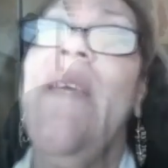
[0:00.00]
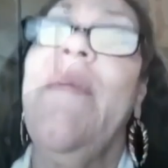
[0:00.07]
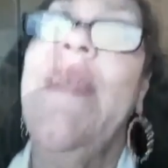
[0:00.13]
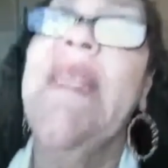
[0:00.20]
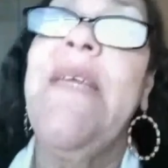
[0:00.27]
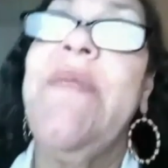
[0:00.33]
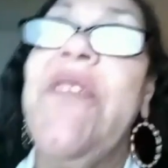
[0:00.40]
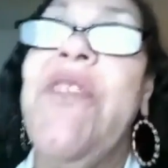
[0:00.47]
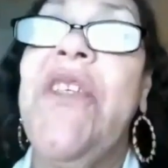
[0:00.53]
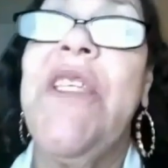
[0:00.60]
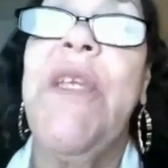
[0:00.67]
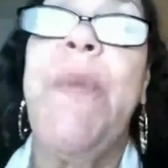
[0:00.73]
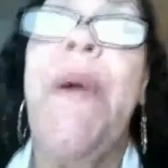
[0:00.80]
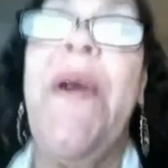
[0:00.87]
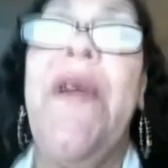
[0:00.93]
My name is Jenny
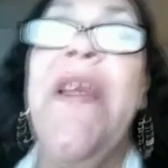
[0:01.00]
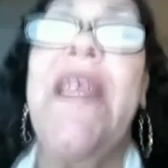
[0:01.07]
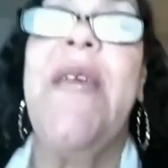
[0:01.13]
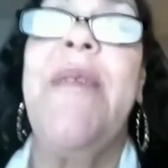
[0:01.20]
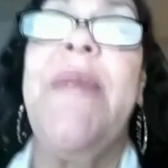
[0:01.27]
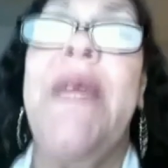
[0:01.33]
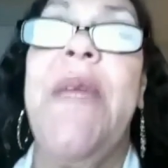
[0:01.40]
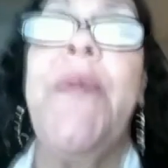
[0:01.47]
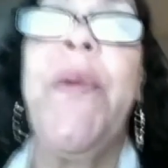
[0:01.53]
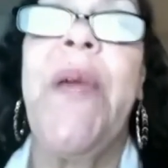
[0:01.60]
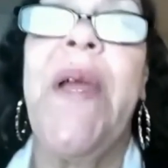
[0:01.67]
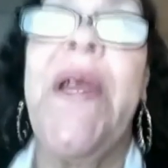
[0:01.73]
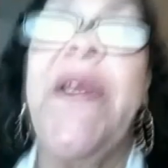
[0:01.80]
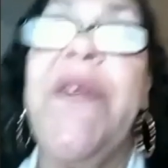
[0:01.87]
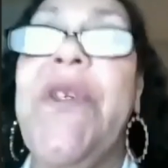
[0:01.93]
Parham, and prior
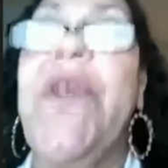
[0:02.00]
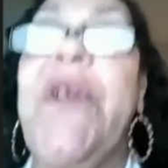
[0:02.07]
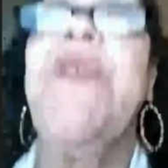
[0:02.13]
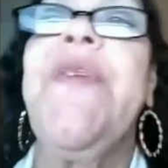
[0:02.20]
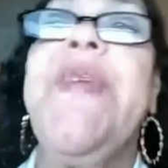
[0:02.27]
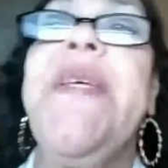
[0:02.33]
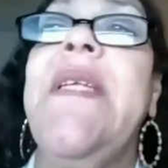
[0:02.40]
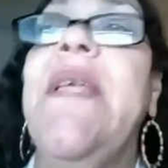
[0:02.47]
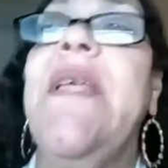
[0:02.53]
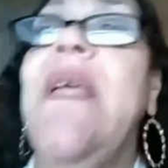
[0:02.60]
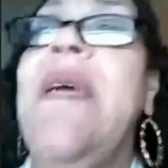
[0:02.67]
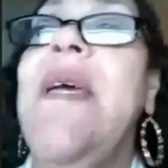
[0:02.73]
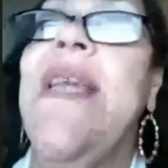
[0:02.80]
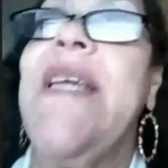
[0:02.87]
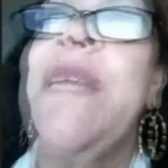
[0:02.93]
to COVID, I
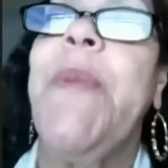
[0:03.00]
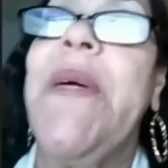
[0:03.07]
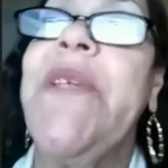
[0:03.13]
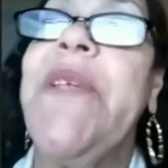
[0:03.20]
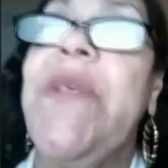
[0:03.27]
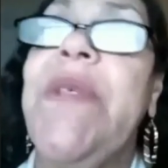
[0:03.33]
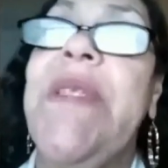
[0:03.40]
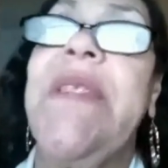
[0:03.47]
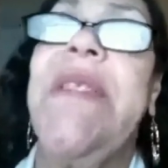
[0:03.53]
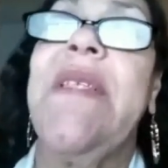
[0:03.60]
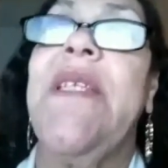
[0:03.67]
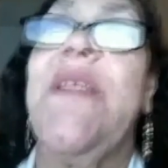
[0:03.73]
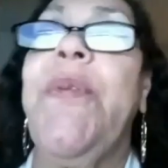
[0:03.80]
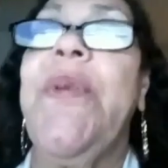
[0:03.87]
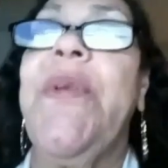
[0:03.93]
sponsored inside the
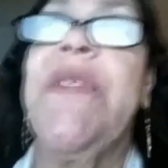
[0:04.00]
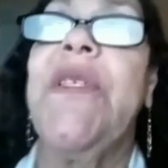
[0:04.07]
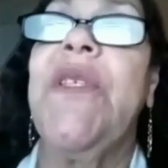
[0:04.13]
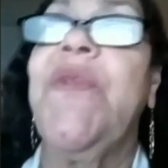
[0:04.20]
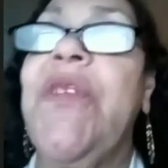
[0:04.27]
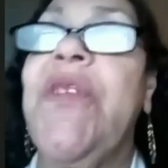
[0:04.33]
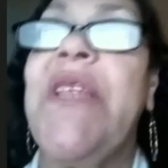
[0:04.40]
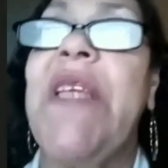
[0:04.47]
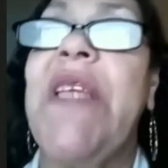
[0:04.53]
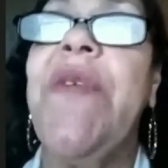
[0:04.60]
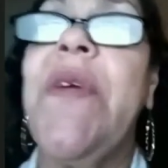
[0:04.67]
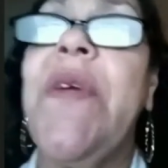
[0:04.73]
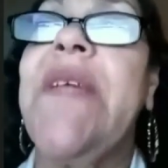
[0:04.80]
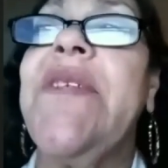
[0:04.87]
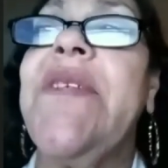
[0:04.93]
prisons for several
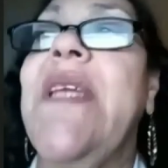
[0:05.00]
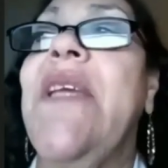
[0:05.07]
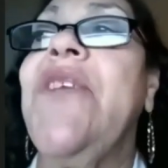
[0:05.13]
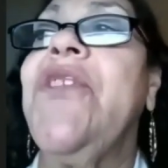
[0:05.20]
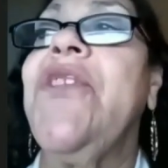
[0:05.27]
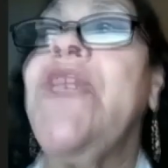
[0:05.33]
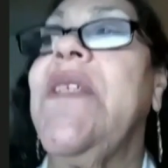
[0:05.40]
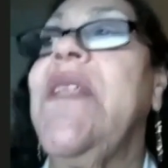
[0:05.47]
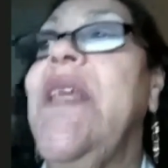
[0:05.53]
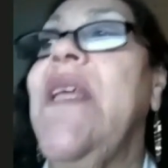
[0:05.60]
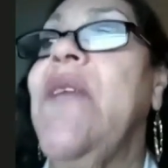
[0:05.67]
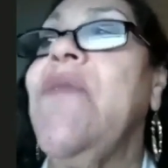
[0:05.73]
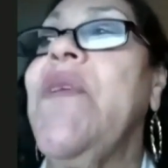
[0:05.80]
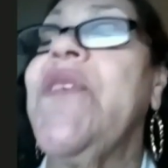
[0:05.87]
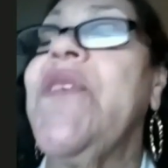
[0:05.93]
education and
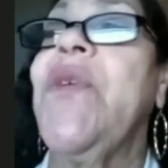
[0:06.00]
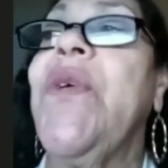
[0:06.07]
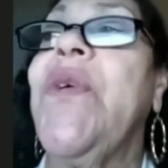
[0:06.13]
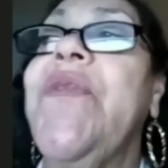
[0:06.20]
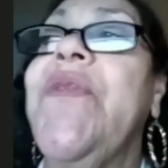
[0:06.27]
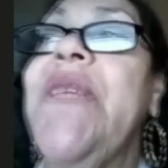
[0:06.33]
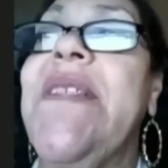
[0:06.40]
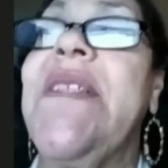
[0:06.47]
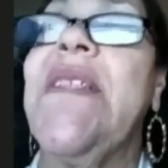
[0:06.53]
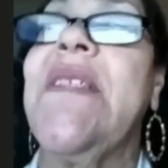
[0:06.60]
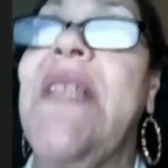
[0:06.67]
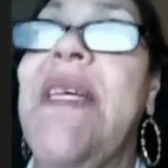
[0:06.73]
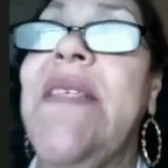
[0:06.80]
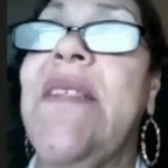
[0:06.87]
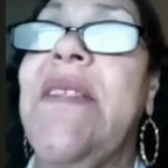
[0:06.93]
restorative justice
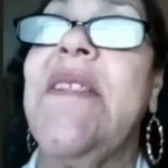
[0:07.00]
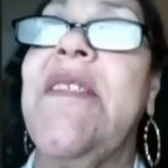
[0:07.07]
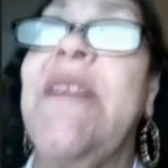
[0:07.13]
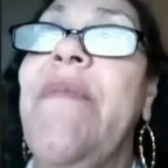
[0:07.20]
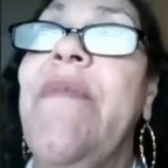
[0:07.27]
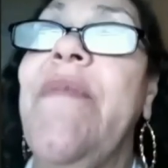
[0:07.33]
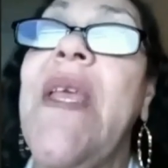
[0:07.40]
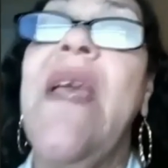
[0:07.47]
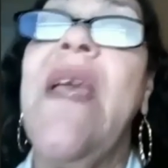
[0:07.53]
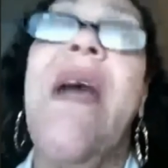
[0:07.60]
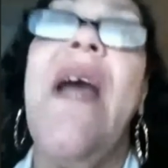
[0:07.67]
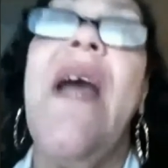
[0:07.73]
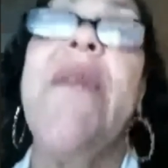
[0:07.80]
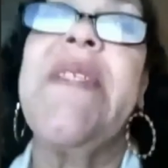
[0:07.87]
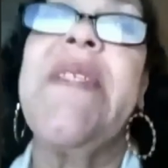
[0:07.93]
classes. I
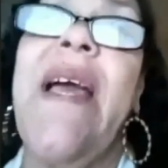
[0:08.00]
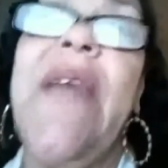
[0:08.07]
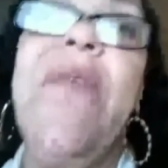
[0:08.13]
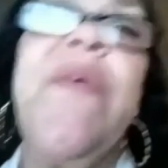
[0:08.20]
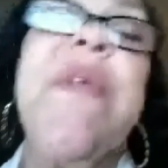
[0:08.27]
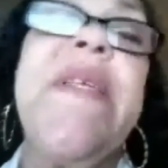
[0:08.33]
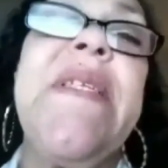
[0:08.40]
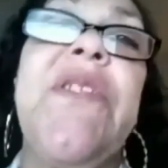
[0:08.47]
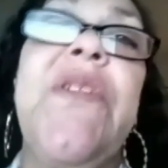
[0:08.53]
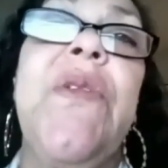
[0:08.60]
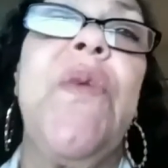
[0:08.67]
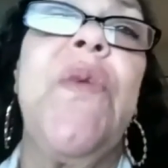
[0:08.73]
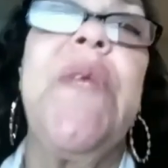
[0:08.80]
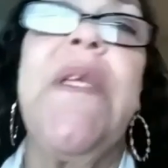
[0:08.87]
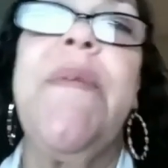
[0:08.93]
was eyewitness to the
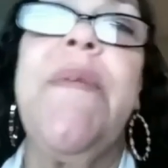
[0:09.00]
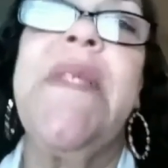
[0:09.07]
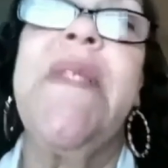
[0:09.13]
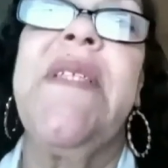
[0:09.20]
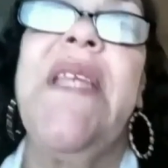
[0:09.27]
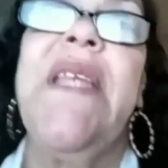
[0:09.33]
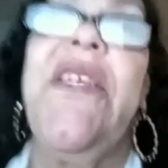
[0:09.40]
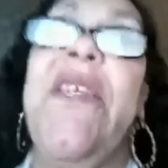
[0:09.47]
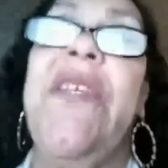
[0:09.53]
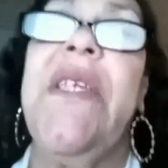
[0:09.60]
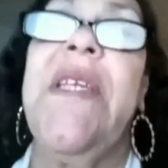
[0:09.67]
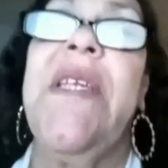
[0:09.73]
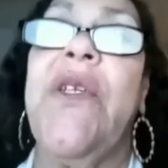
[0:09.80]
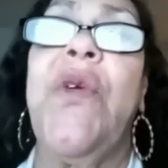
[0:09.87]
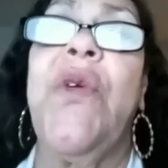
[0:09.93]
rehabilitation and
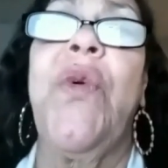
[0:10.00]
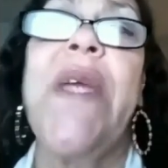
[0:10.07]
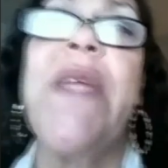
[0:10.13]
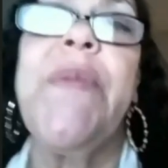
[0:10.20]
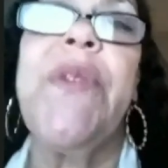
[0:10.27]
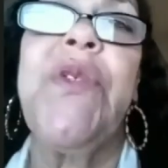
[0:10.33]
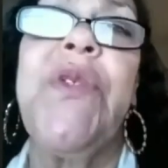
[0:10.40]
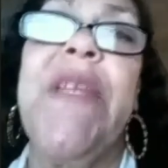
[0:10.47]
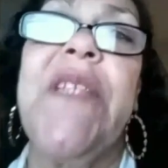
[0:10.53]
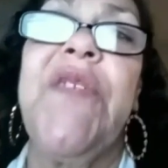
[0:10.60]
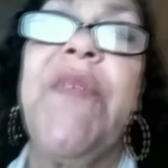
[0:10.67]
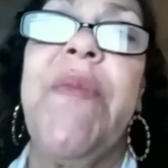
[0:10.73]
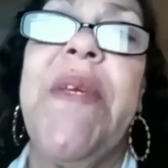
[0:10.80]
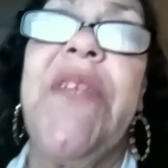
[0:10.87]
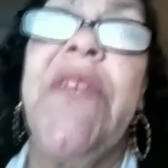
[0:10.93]
incredible
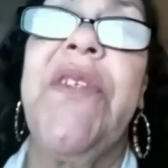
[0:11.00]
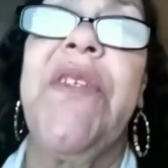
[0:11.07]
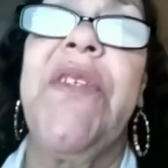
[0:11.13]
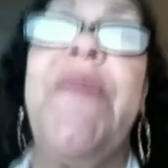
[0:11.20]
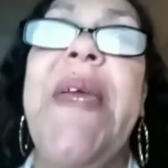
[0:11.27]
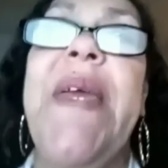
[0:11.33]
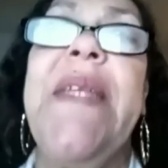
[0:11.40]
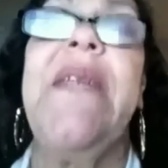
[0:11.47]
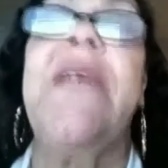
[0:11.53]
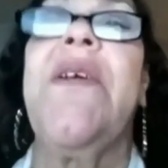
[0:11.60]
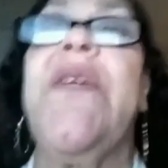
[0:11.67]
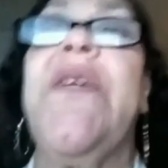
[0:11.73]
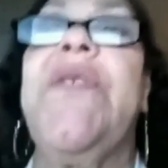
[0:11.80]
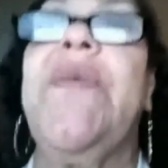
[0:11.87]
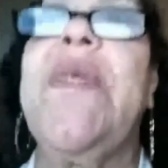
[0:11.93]
transformation of many
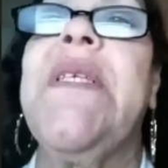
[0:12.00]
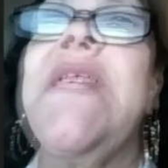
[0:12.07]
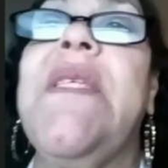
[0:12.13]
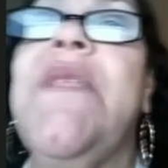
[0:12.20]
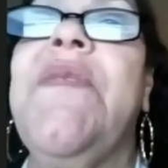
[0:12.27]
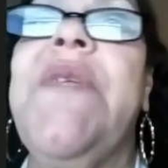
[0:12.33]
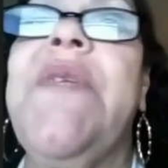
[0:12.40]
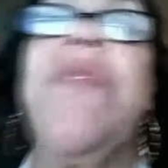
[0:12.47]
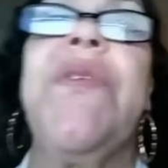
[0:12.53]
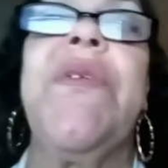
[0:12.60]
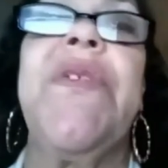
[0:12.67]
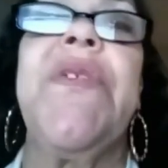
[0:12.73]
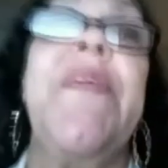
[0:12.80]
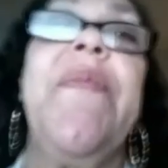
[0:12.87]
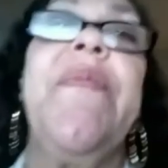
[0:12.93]
incarcerated individuals.
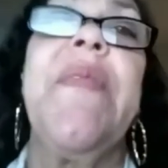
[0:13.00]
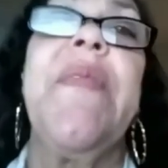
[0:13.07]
